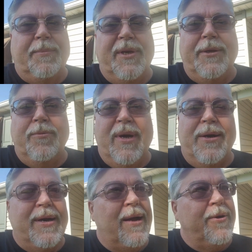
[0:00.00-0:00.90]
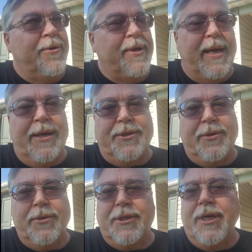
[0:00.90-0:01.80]
I mean, no matter how good the
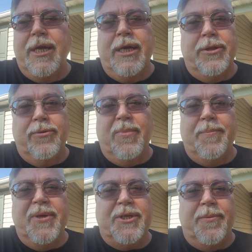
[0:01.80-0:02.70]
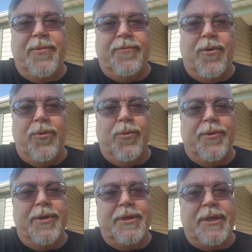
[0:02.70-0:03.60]
house looks, there might be something wrong
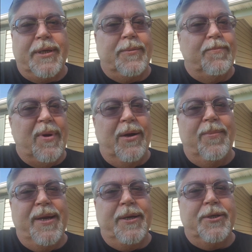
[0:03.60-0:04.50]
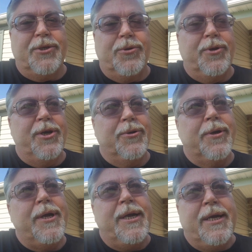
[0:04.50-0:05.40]
with it. It's like, my main concern
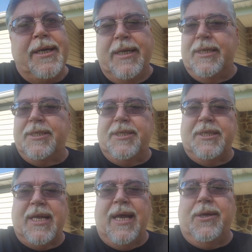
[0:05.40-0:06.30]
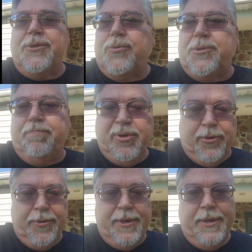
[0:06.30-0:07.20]
here is this house was
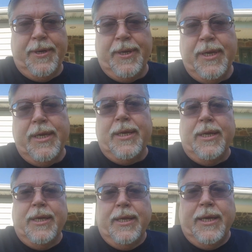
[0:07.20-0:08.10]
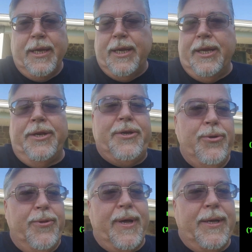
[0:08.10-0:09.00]
built in
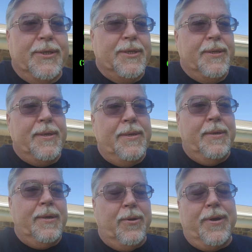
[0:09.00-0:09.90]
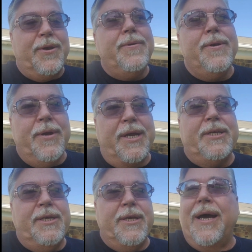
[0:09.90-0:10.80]

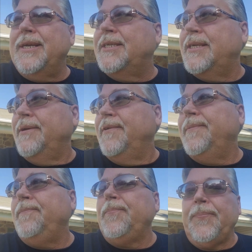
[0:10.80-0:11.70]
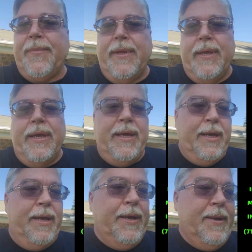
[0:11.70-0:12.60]
1997,
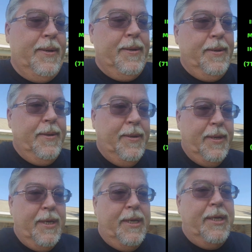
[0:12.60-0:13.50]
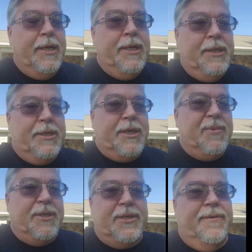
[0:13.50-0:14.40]
and
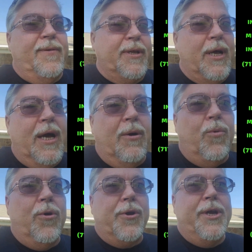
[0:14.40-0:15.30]
some of the stuff like the hot water